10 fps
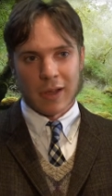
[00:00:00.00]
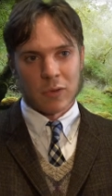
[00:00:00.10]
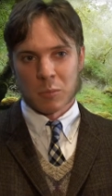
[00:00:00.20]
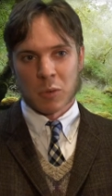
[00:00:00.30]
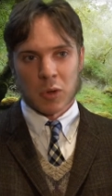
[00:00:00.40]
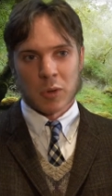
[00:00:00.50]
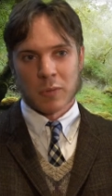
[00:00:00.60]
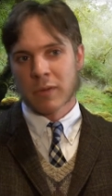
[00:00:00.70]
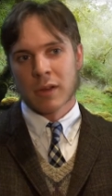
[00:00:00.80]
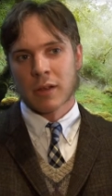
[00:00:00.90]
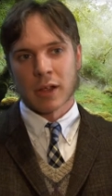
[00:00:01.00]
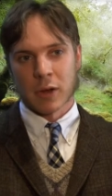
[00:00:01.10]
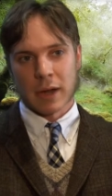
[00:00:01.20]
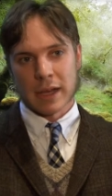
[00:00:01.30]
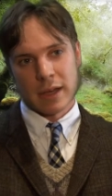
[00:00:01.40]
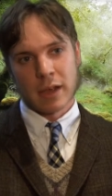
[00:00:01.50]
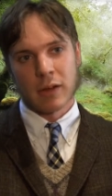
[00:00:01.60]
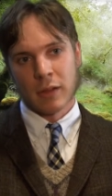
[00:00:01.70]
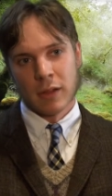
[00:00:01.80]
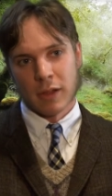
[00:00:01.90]
has improved a great
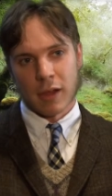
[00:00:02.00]
deal.